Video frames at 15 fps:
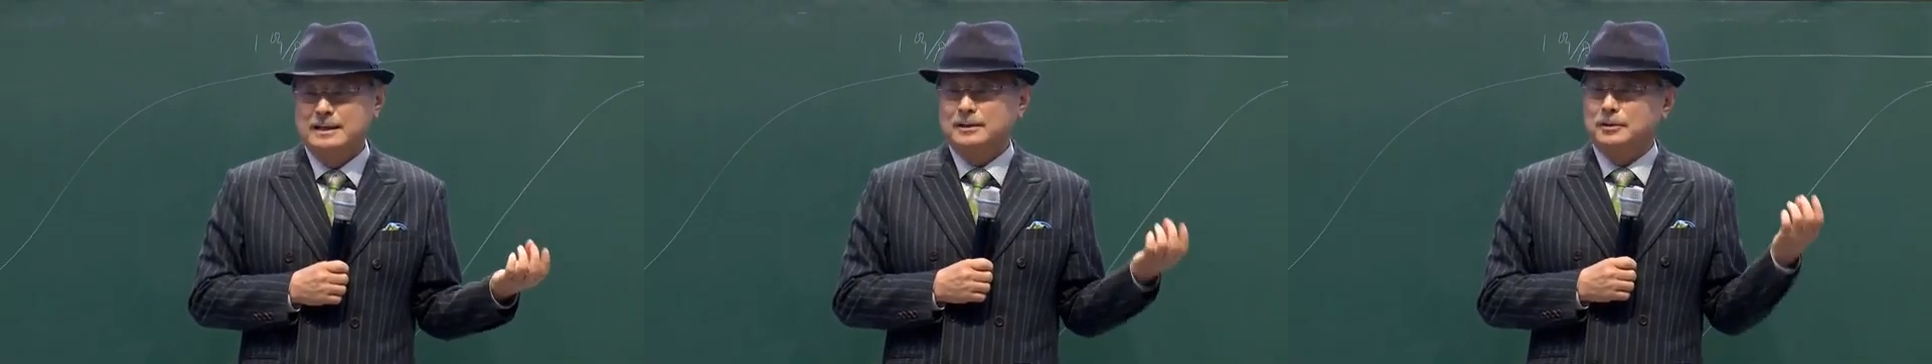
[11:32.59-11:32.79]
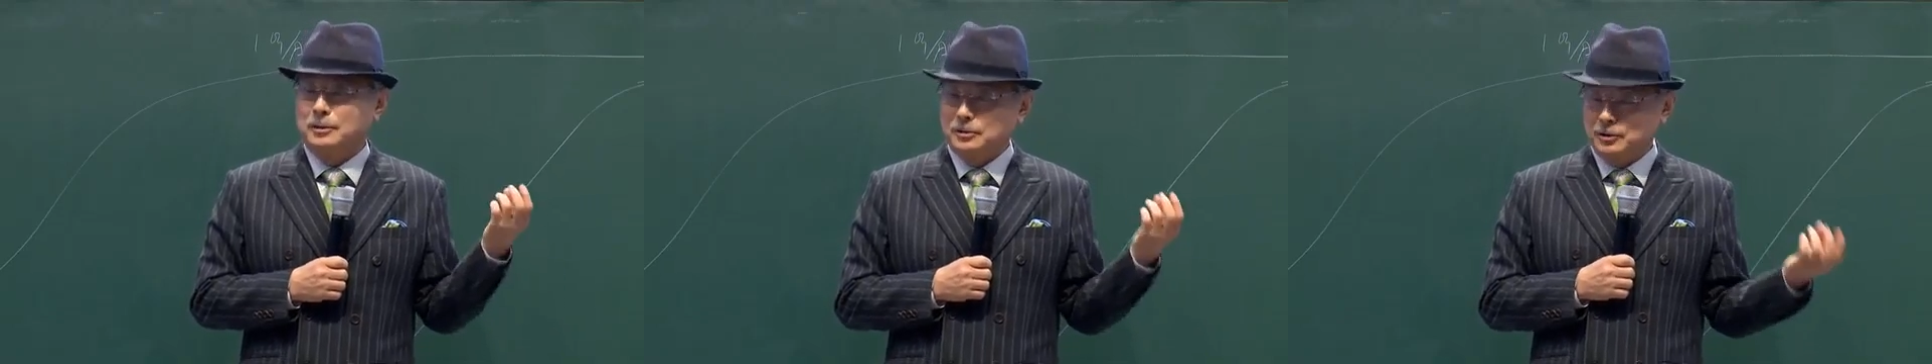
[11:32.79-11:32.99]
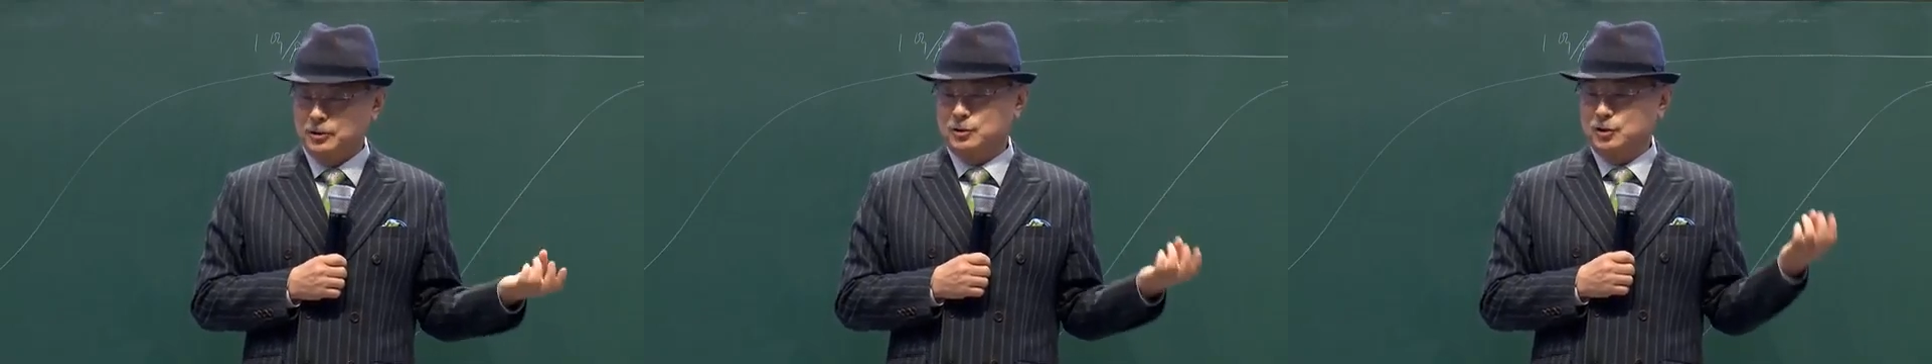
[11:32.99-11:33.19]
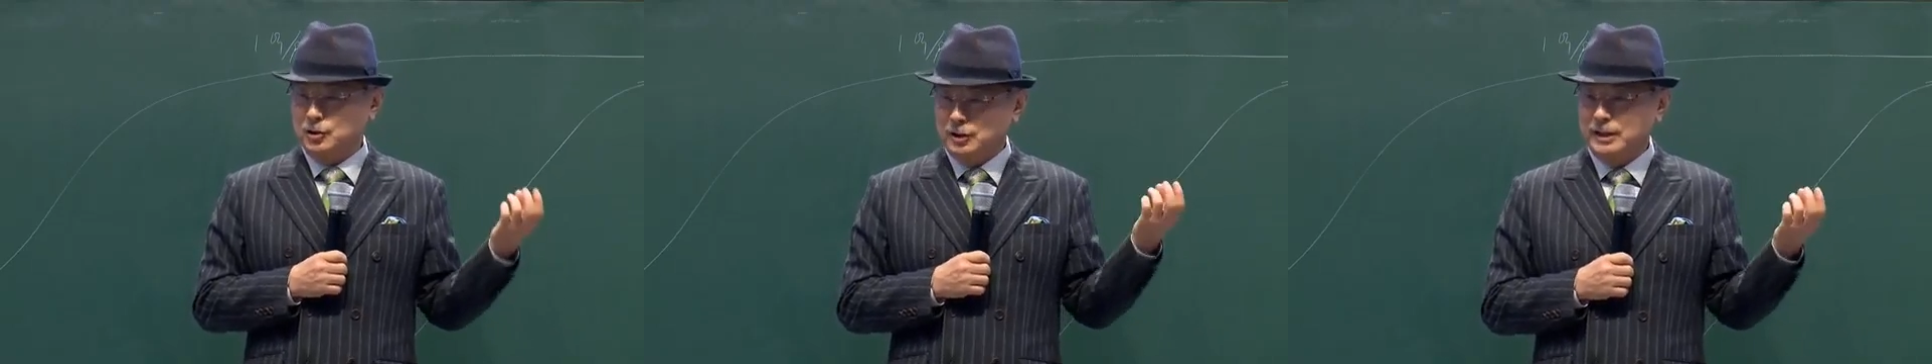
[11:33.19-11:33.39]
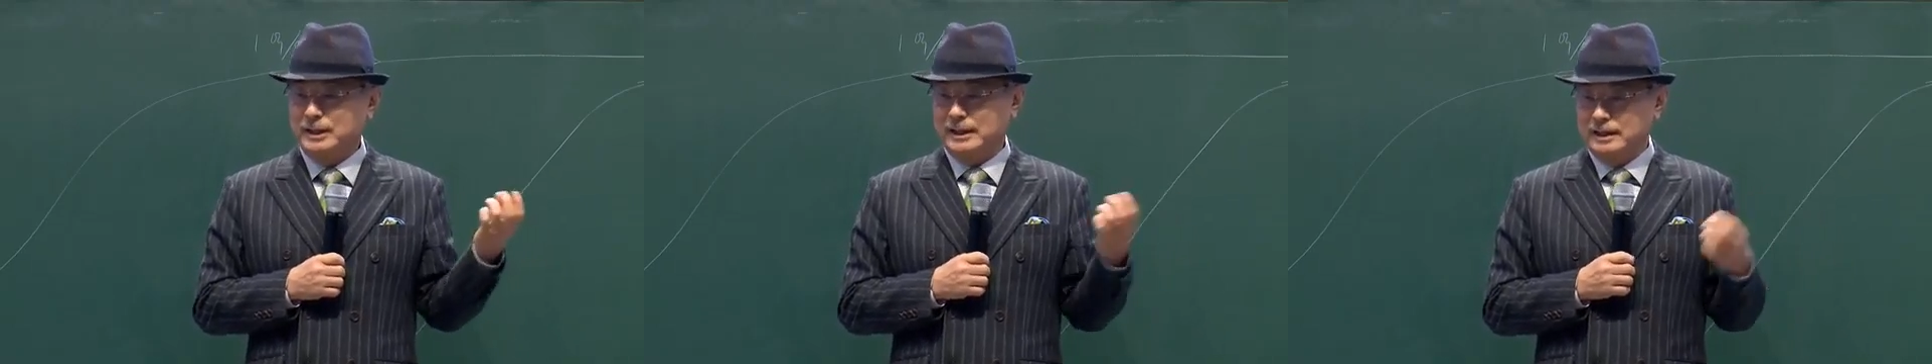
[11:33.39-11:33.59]
It wasn't
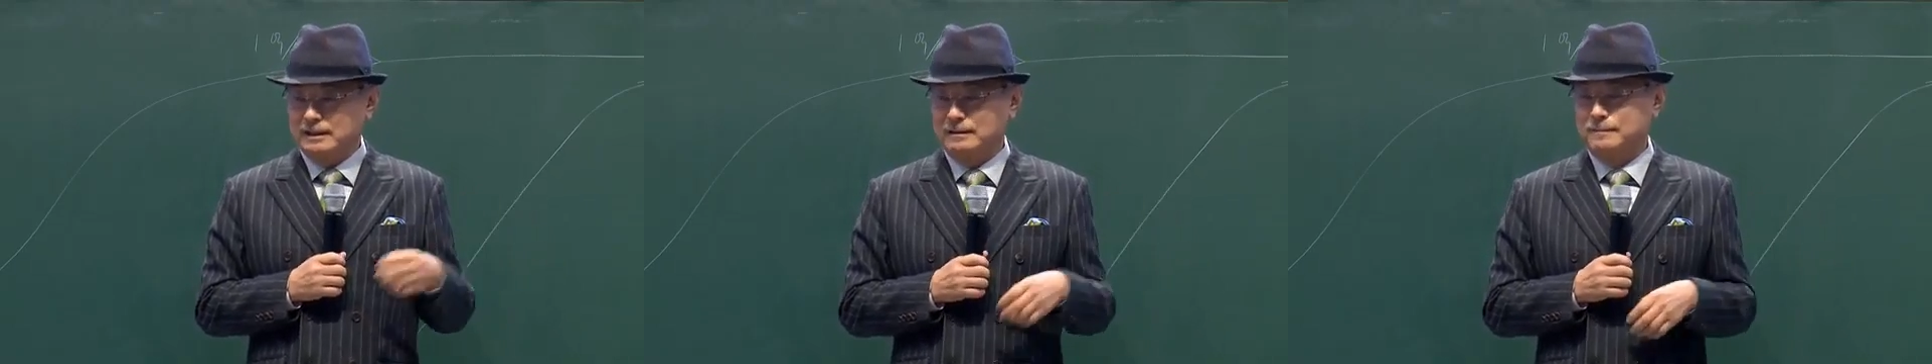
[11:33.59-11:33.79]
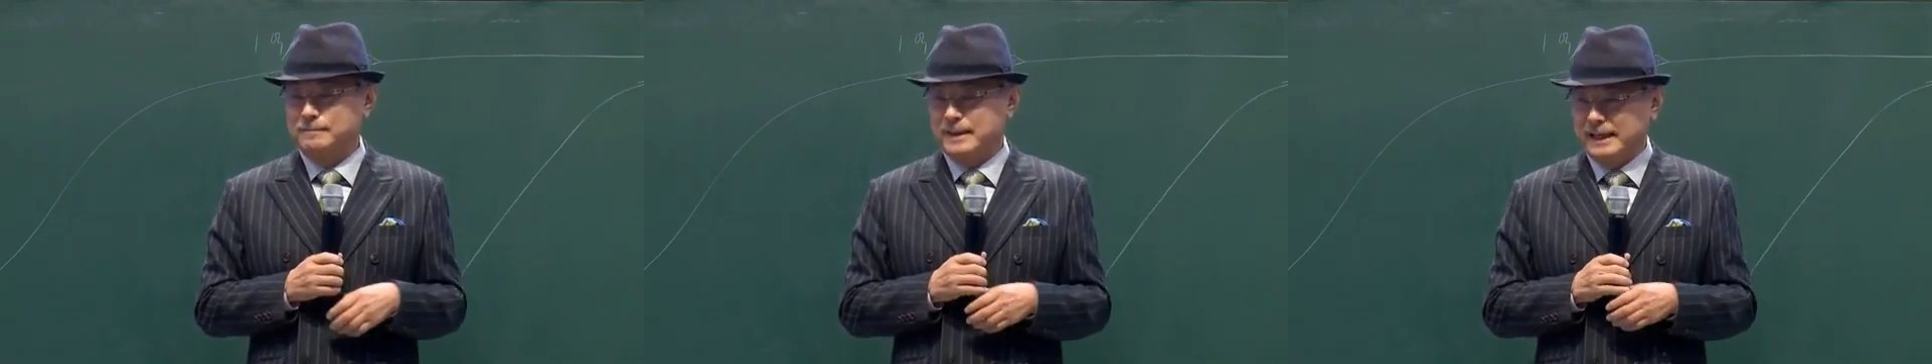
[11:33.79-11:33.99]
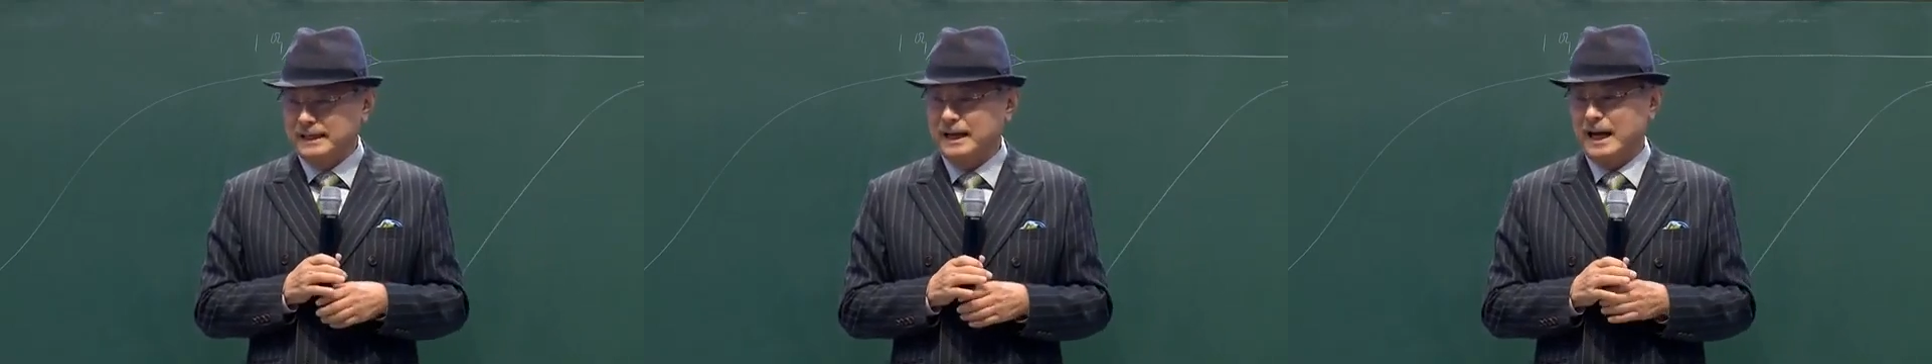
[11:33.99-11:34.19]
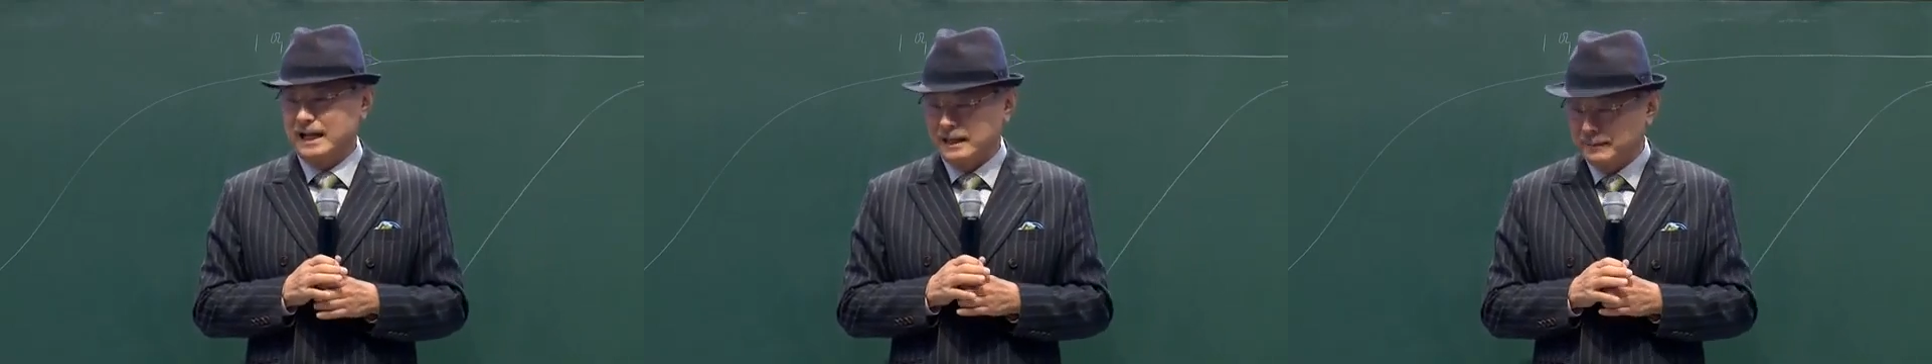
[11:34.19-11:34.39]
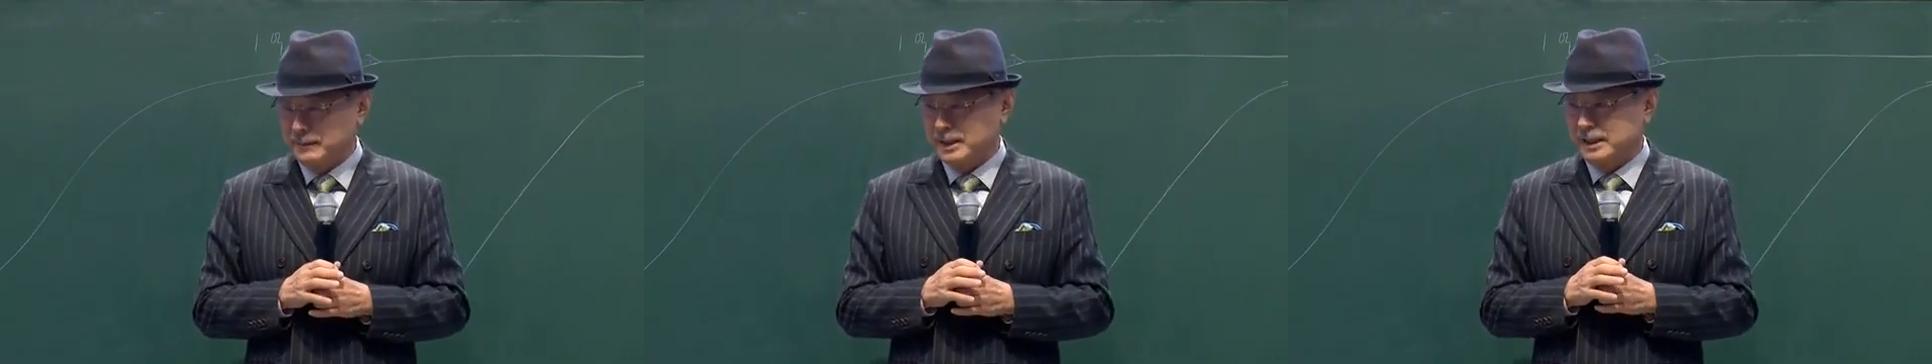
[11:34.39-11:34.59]
just an easy
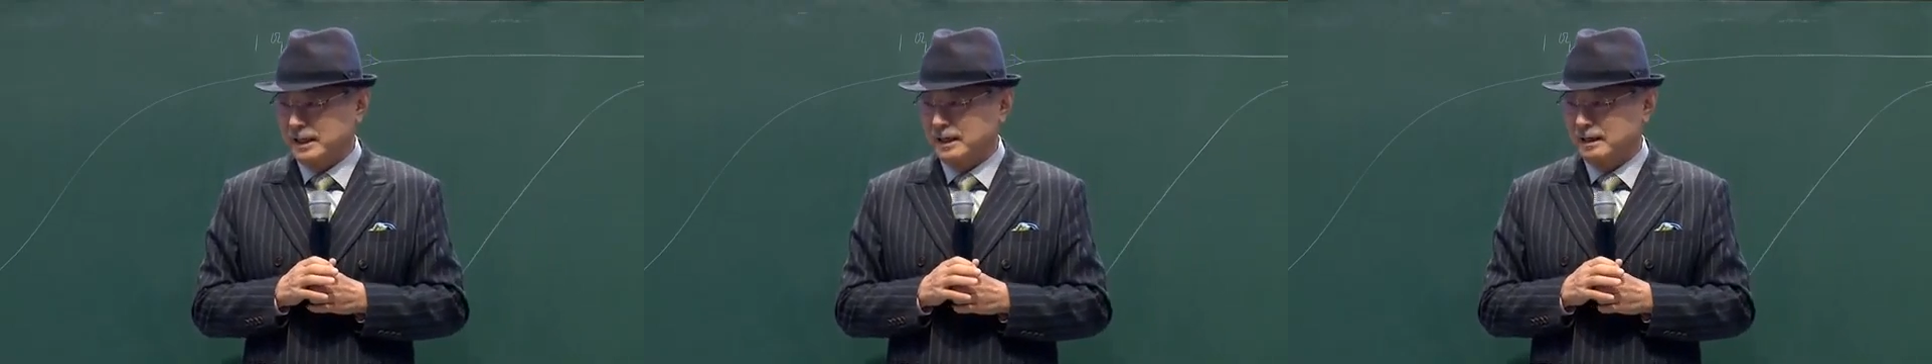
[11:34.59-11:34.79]
journey.